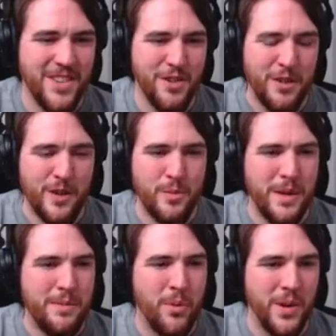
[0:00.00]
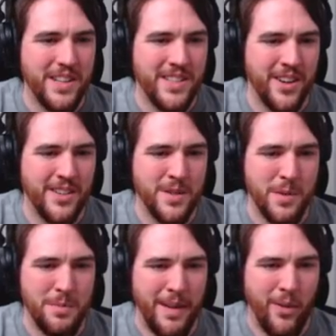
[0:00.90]
doing 3-point turns
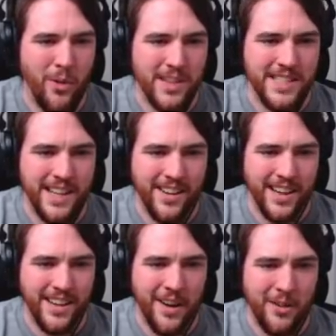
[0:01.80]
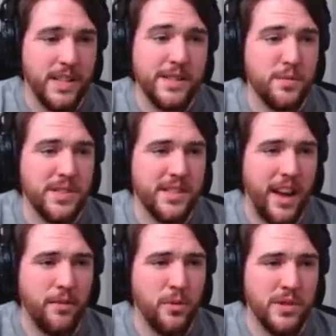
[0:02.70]
with my horse here, you know? This was
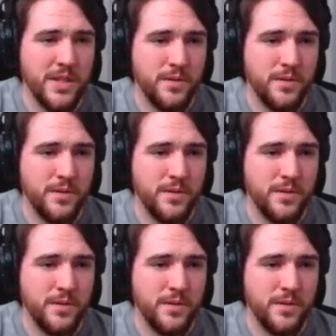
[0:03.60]
everyone